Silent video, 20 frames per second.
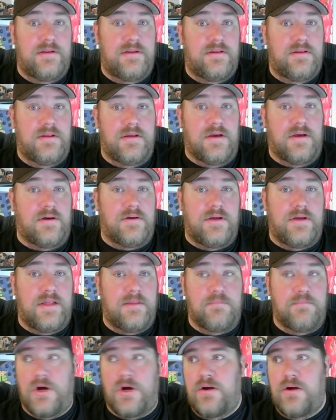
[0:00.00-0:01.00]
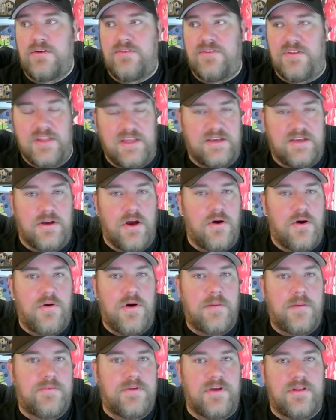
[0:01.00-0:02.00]
in bars and like go
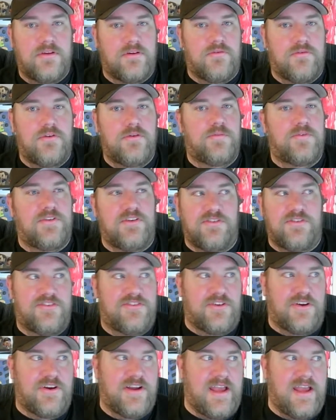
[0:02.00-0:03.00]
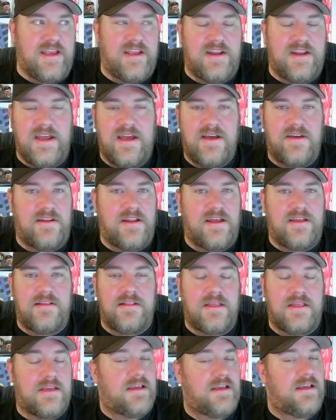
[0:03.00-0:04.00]
up to other groups and just start hanging out. Not
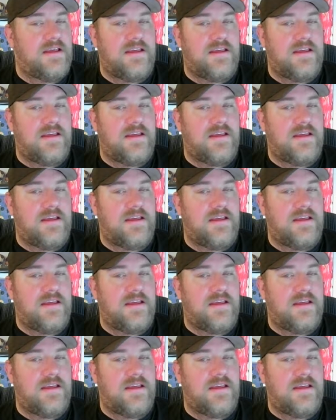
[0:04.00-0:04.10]
like,